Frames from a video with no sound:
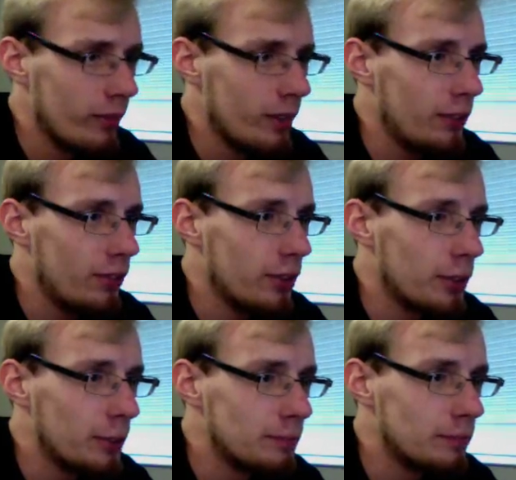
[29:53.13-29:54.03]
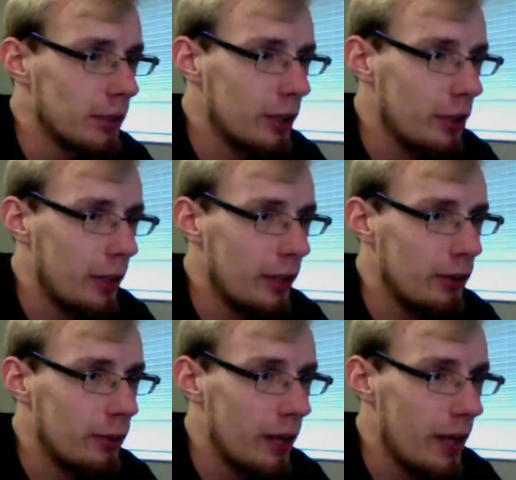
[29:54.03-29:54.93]
So I'm going to go ahead and
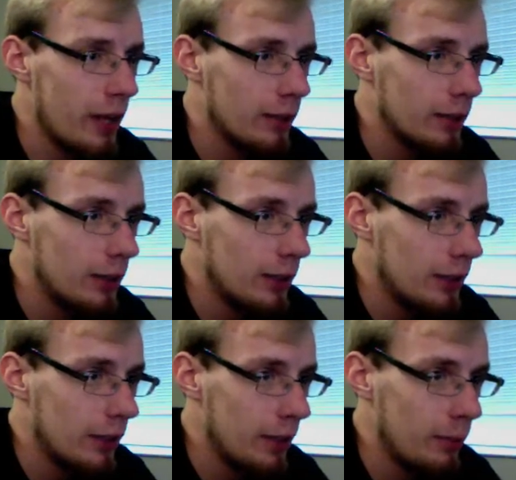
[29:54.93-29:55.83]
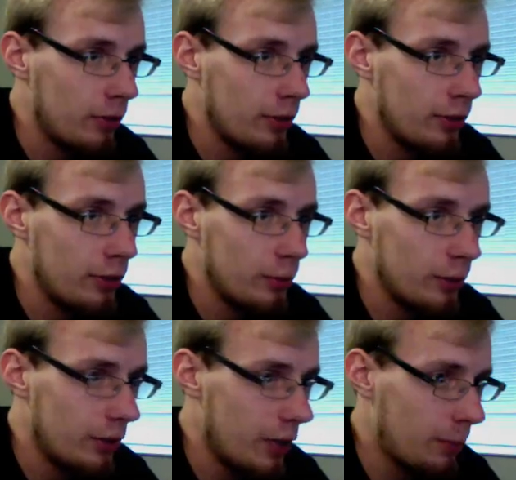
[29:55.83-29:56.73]
do that. Then I'm just going to do a
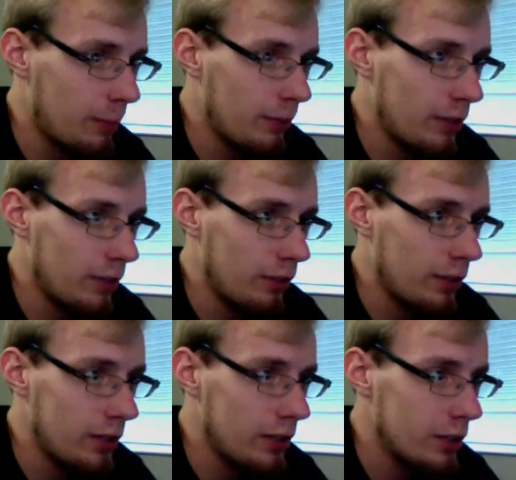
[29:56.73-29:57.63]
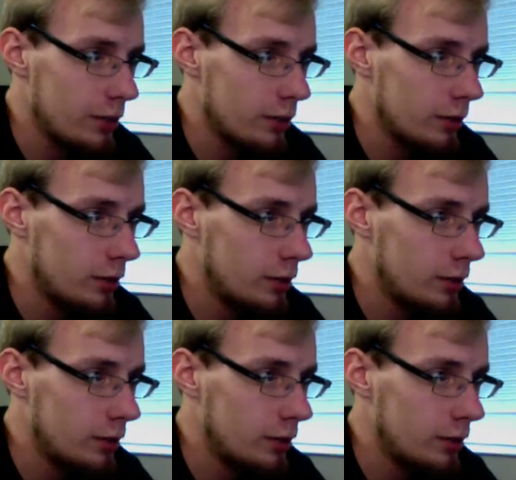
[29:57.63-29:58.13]
little optimization here.